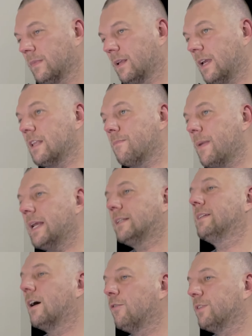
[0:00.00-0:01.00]
It may
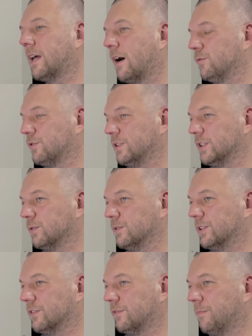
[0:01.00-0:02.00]
sound
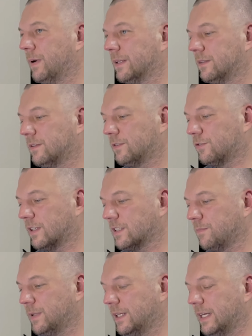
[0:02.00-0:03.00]
counterintuitive, but trust
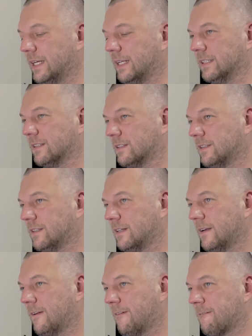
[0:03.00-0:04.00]
me, it is.
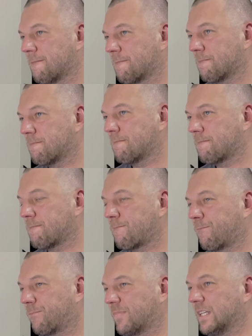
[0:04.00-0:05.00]

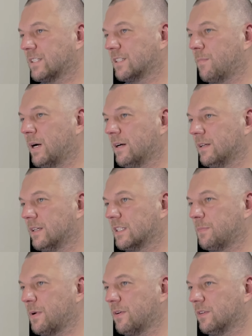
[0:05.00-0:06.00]
This is my
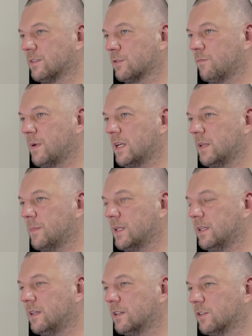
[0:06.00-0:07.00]
experience of many, many
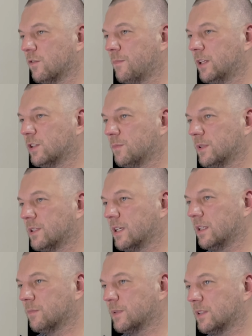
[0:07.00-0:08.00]
years of management
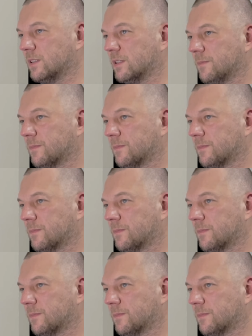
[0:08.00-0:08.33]
telling me this.